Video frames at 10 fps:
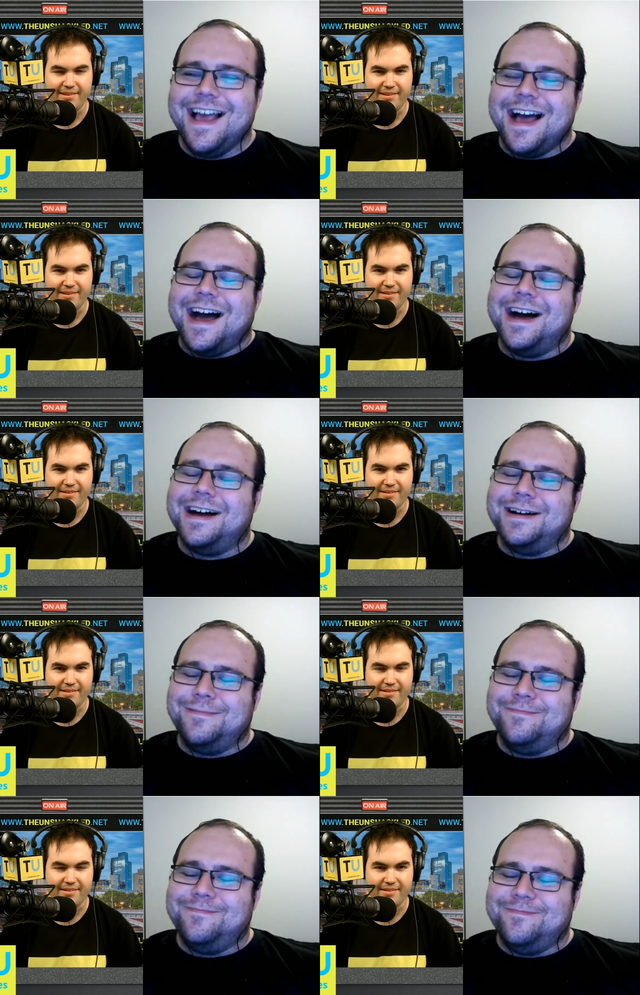
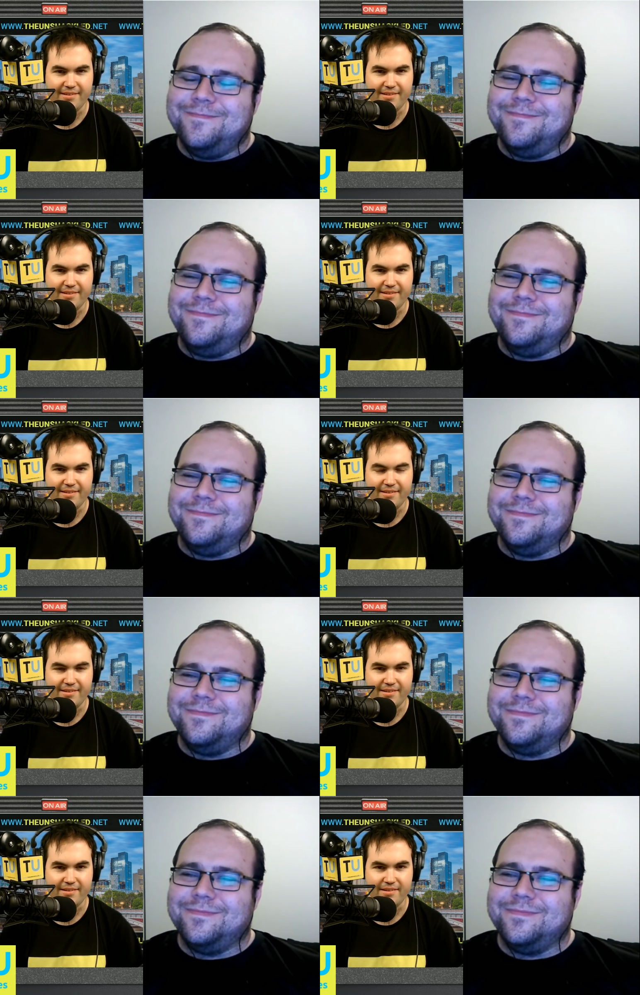Speaker 1: um...
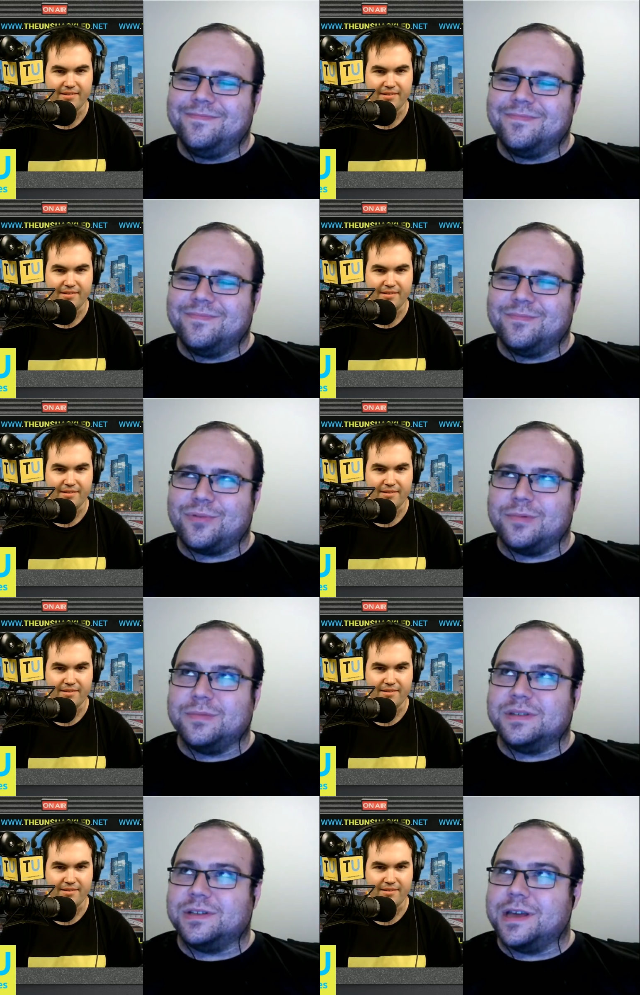Probably
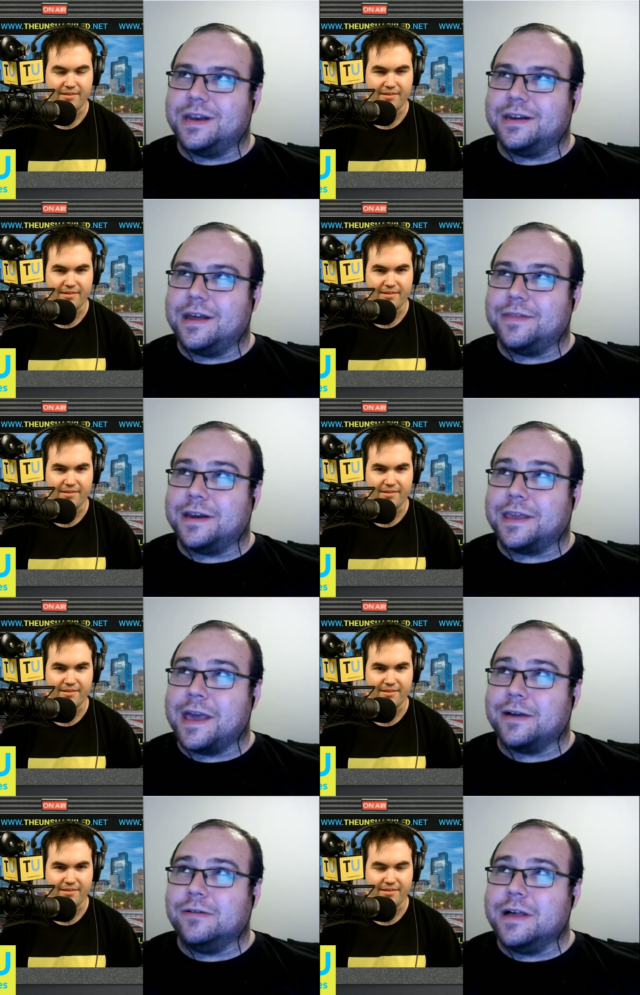just added out that
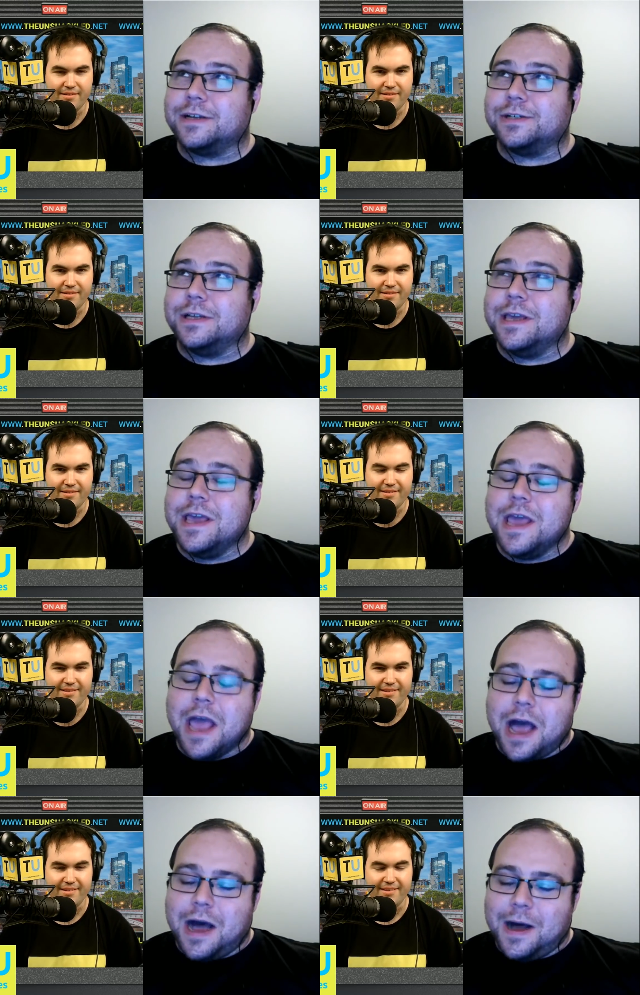cackle, actually.
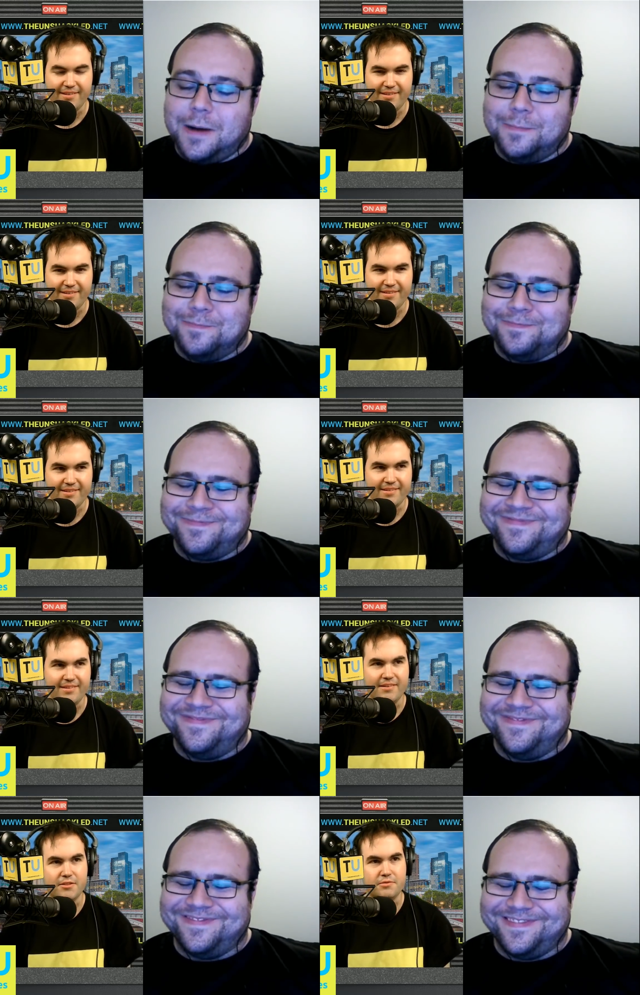Um,
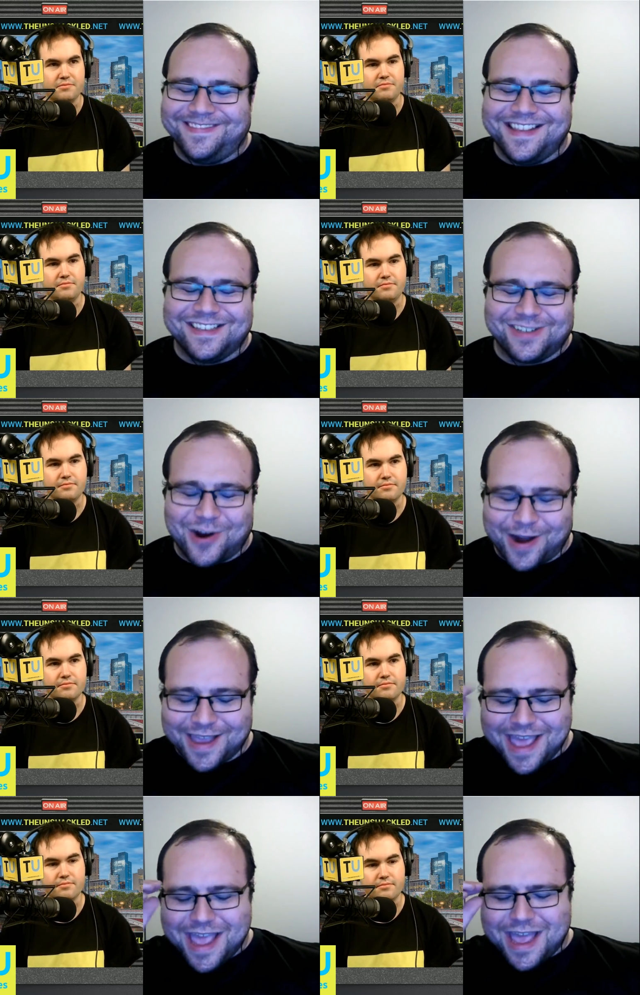sorry.
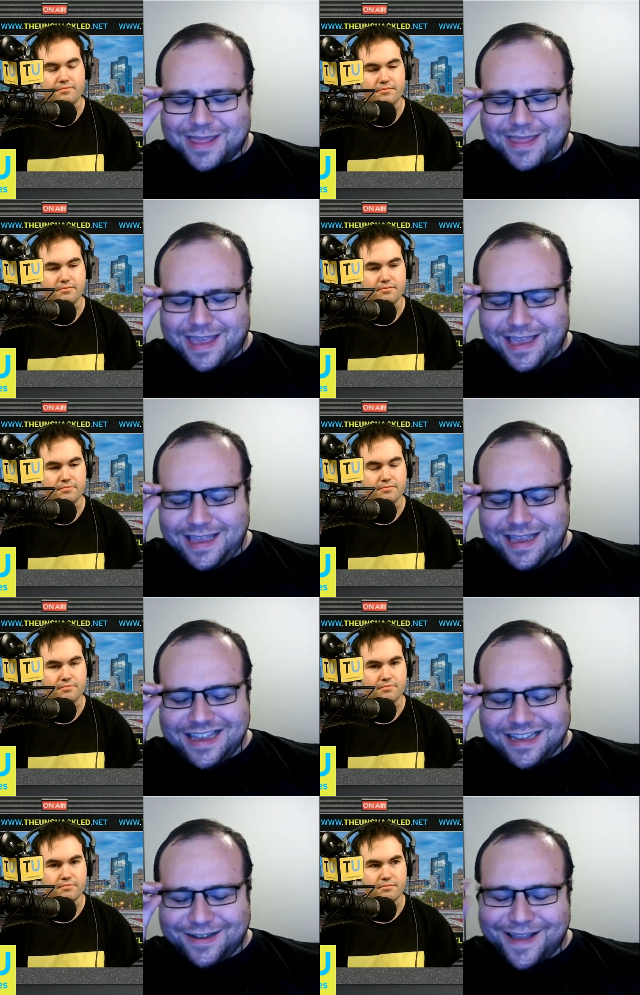The
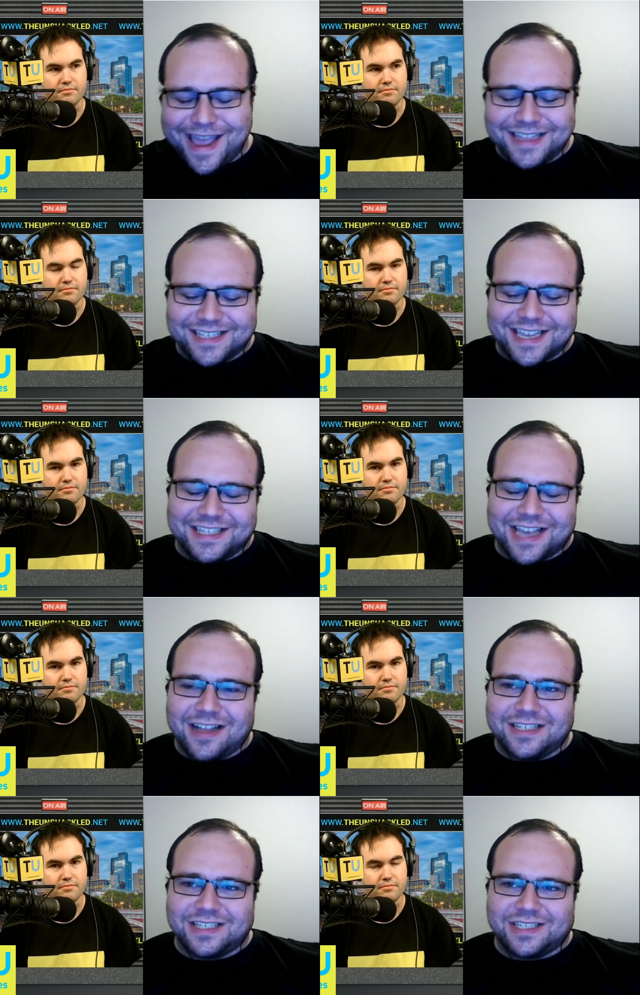it's it's
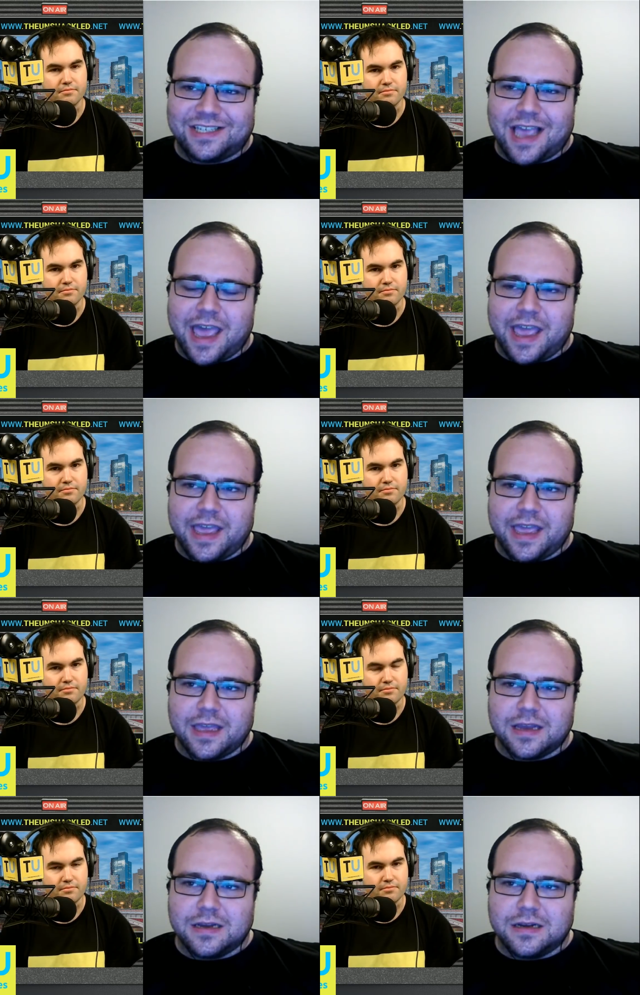hard to say.
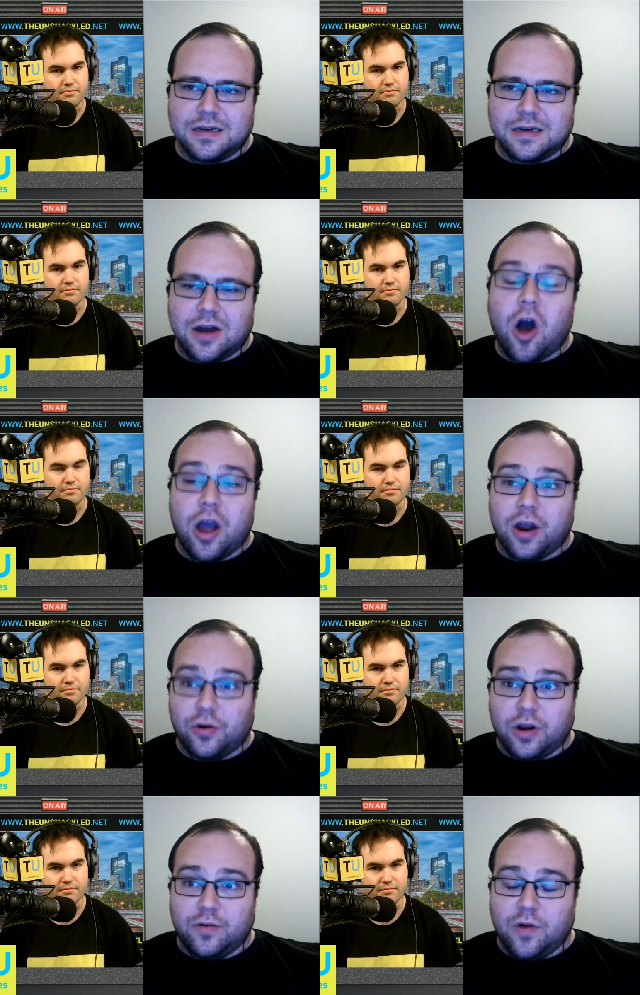
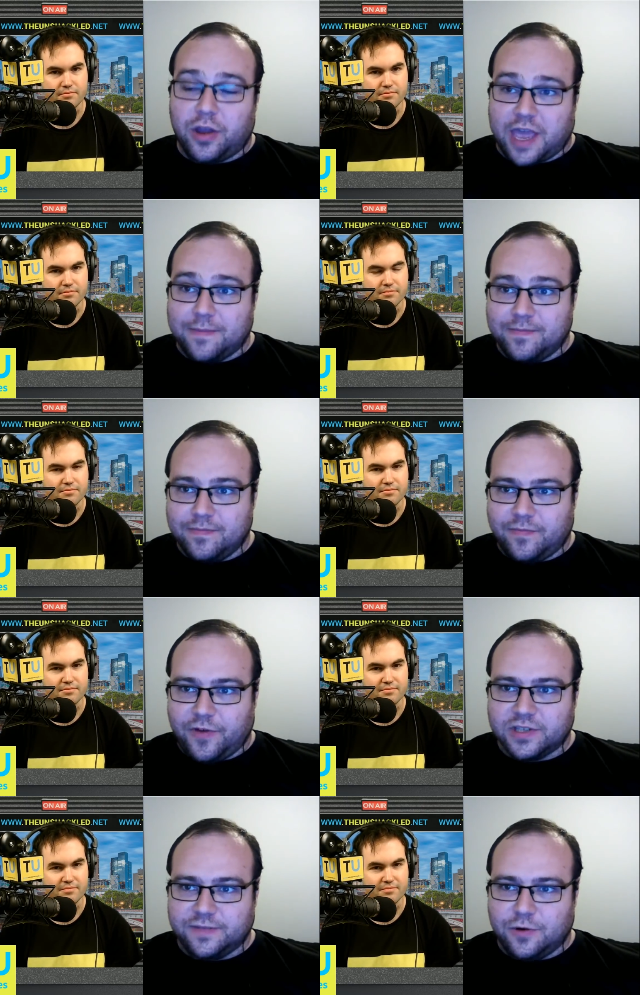Okay,
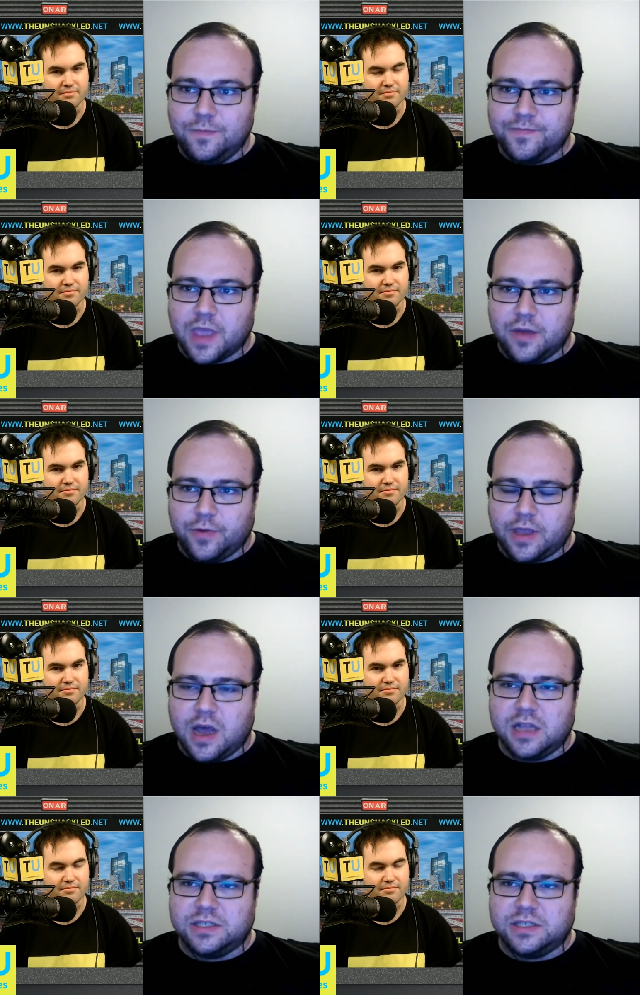first of all, in regards